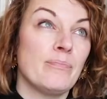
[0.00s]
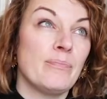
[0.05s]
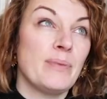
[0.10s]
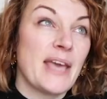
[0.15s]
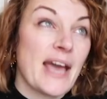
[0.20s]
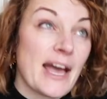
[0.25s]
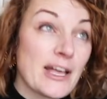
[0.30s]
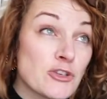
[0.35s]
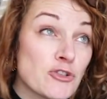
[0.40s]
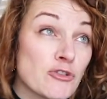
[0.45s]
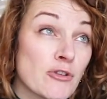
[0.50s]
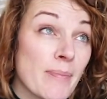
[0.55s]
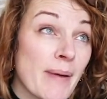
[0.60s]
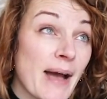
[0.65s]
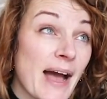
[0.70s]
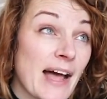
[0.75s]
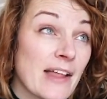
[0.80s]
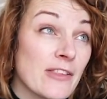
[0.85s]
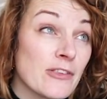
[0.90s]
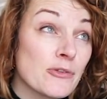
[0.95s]
Pietra
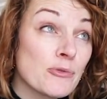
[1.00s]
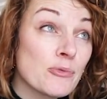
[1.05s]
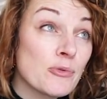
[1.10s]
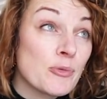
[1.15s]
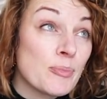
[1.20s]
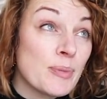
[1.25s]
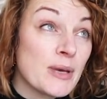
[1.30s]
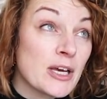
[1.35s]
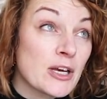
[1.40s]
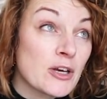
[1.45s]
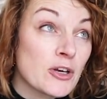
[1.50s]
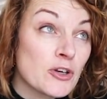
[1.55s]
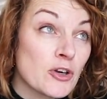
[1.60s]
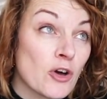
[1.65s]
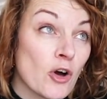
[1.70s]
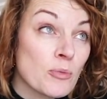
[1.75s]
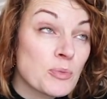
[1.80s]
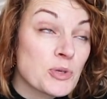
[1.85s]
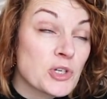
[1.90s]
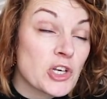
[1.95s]
pants would be a good
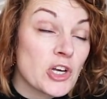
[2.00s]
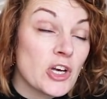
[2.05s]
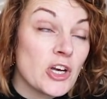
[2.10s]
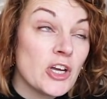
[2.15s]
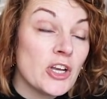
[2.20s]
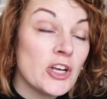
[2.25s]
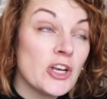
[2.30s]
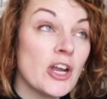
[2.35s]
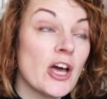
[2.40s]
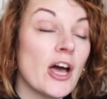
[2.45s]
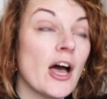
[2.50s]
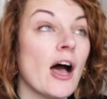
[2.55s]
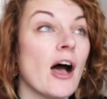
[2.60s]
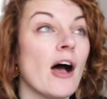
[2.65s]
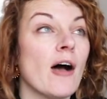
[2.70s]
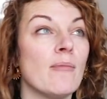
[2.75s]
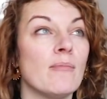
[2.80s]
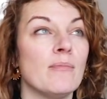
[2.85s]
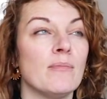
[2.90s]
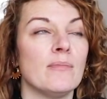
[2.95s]
option.
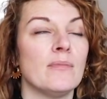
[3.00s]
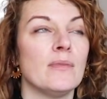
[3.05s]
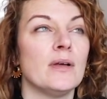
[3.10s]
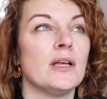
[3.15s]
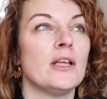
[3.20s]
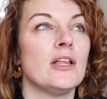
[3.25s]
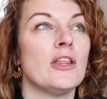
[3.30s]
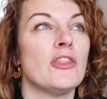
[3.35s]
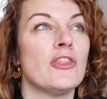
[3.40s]
I'm